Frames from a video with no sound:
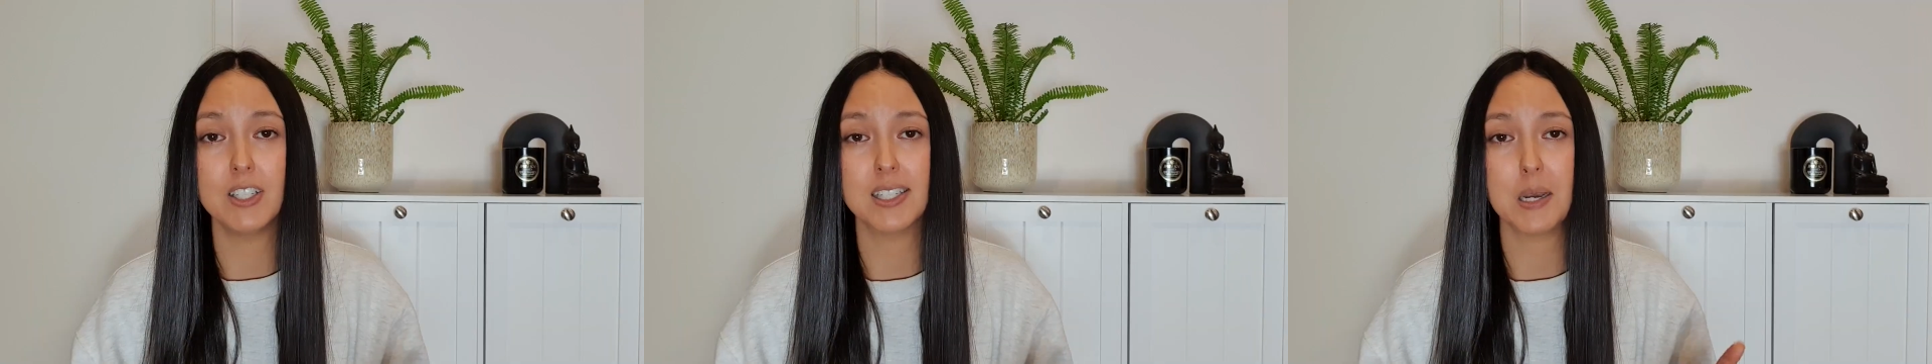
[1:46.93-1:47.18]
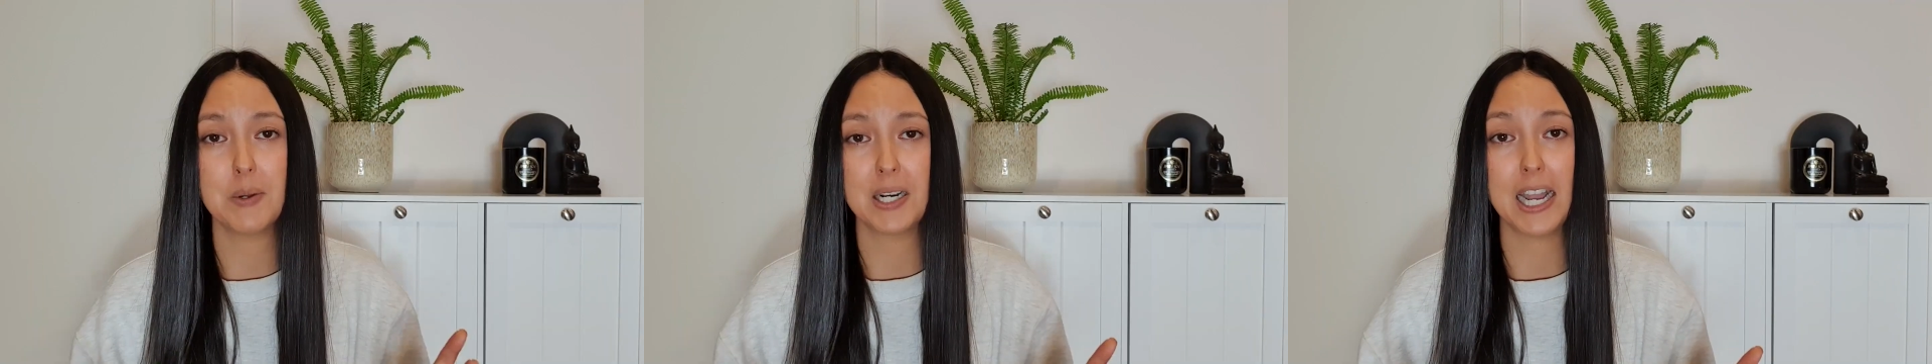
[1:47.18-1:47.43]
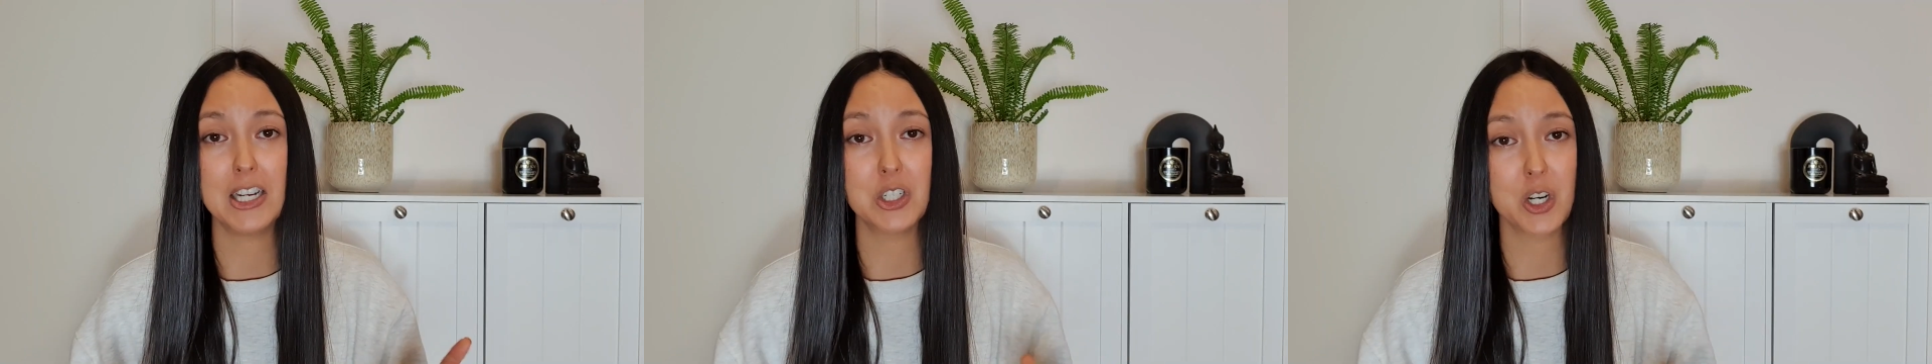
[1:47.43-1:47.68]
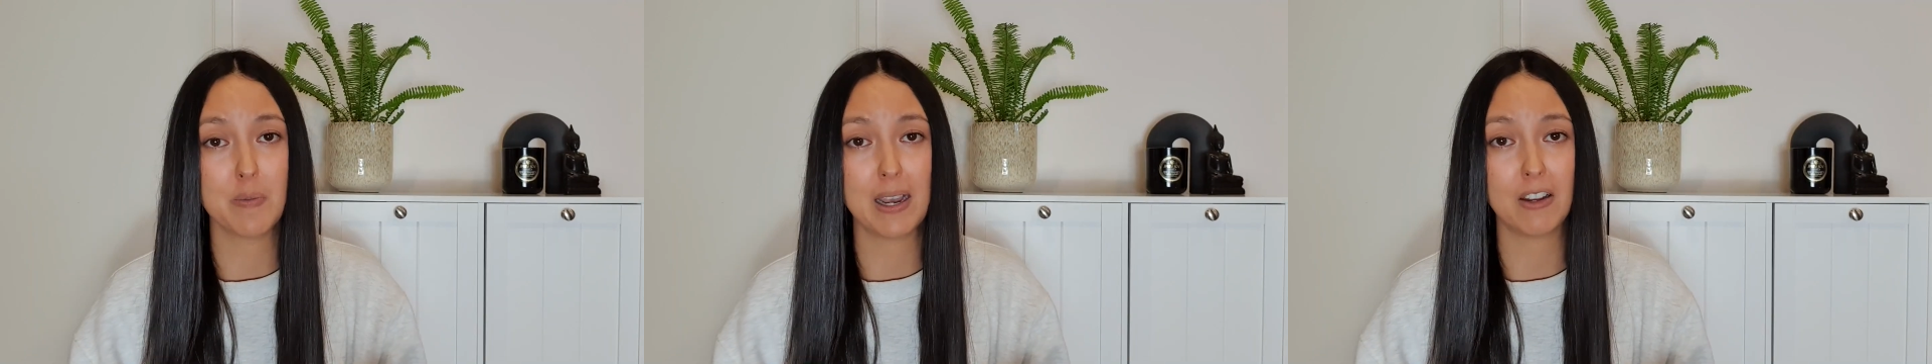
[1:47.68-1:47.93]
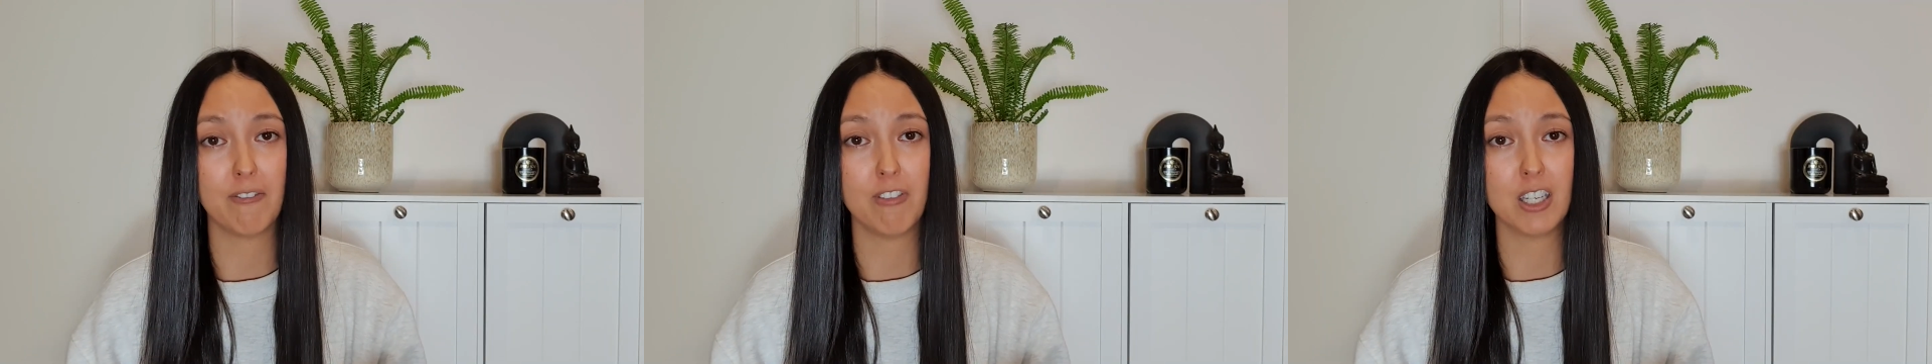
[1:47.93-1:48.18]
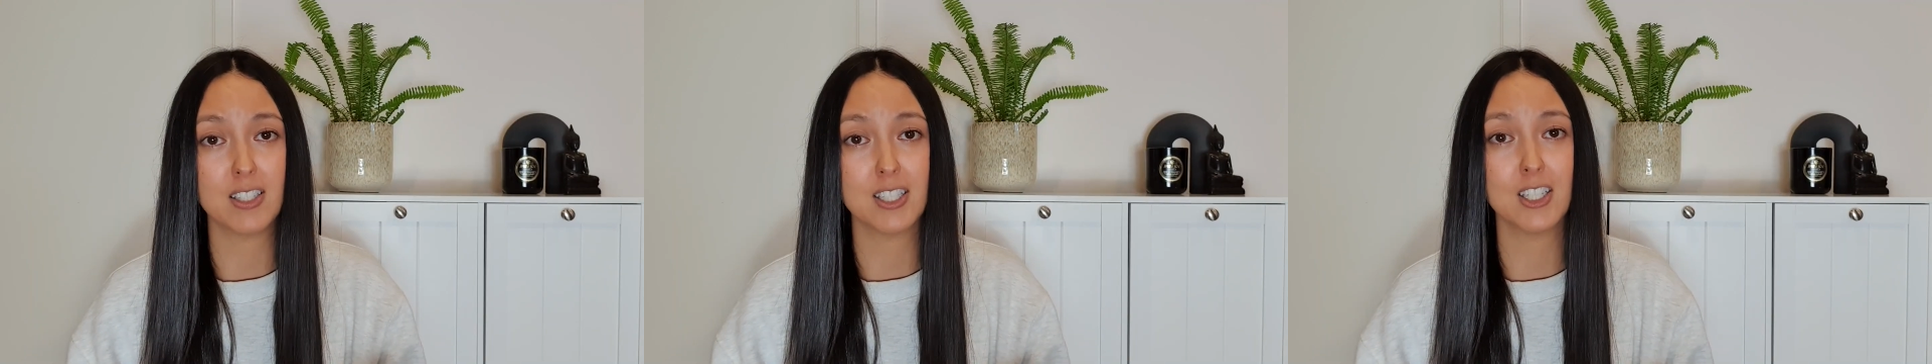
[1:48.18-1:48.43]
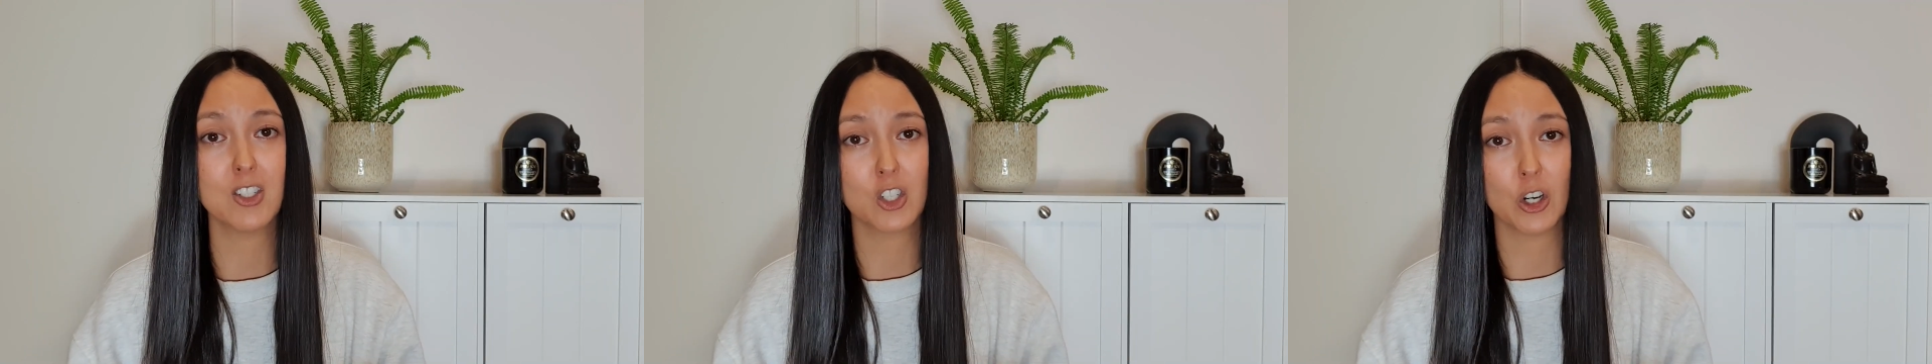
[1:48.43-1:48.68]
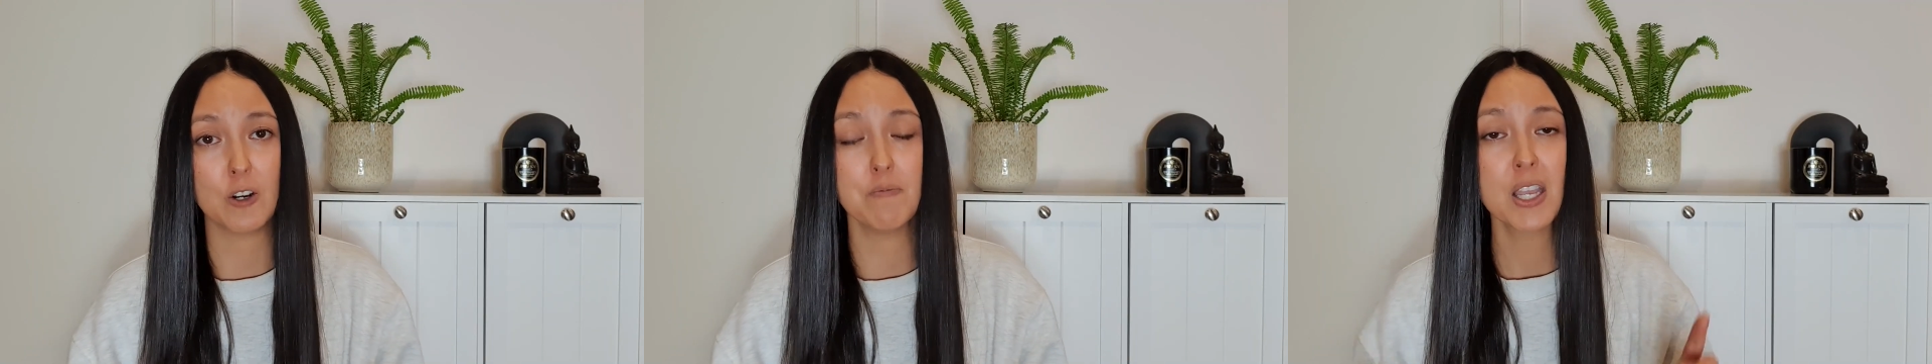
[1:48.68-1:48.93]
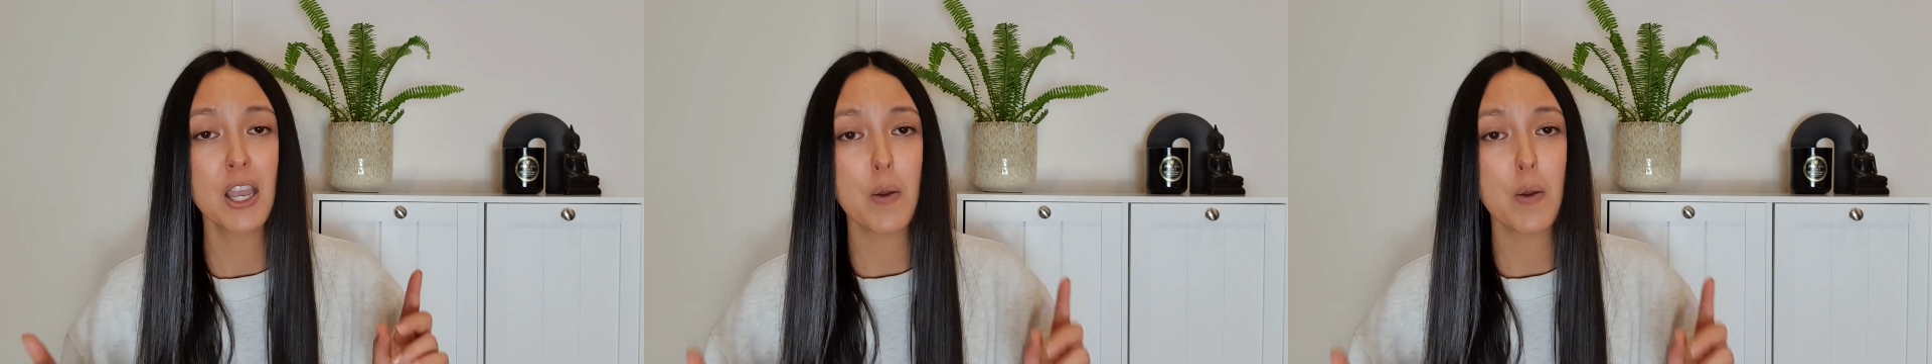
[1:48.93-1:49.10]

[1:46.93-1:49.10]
up and I had to go back and fix it. So